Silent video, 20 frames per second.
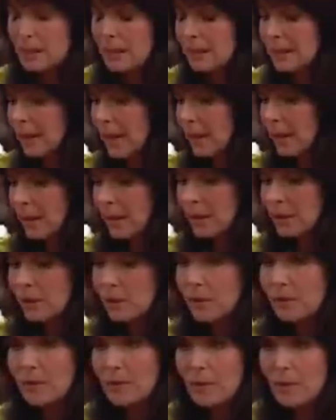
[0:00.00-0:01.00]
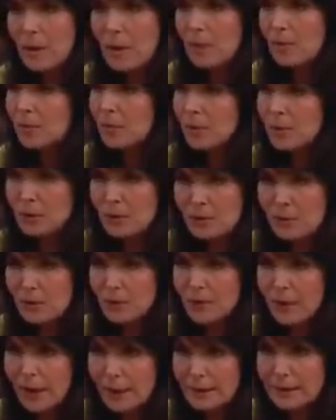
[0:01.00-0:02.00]
Now, you've a, a beautiful
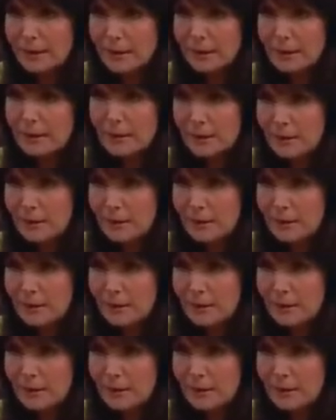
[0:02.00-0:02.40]
face.